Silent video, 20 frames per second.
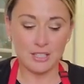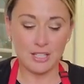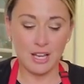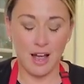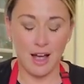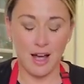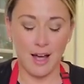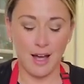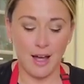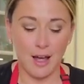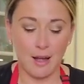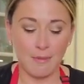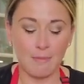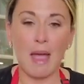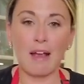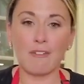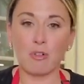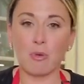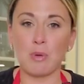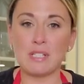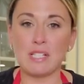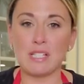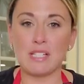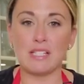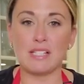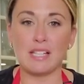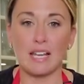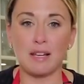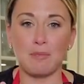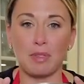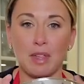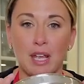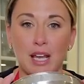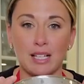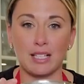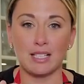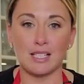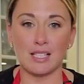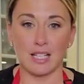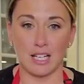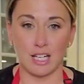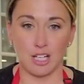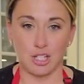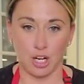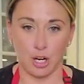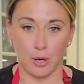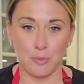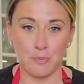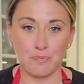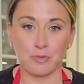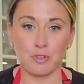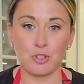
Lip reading: Everyone says the same thing, sticky dough.